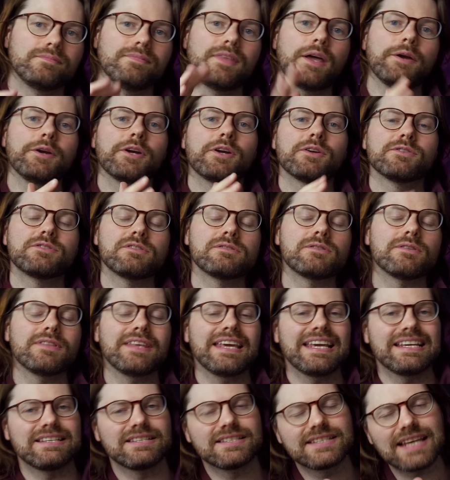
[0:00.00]
Now you're going to do
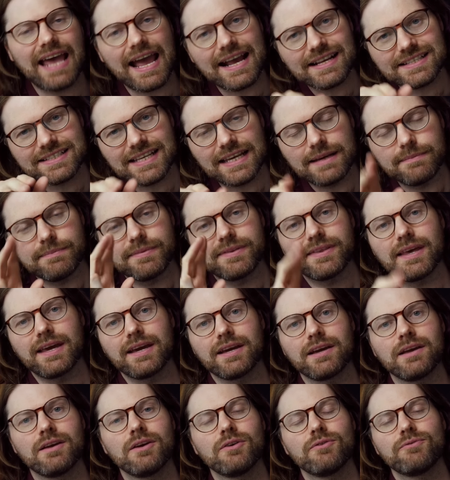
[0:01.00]
the exact same
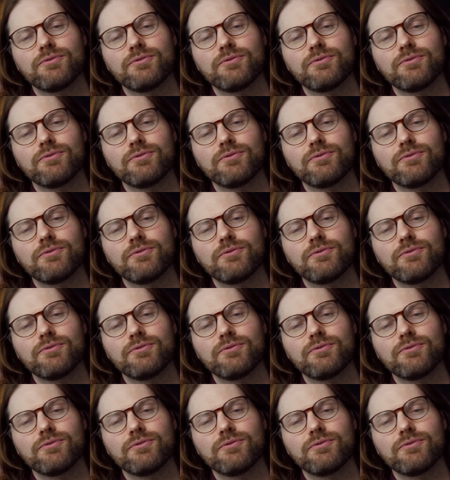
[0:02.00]
thing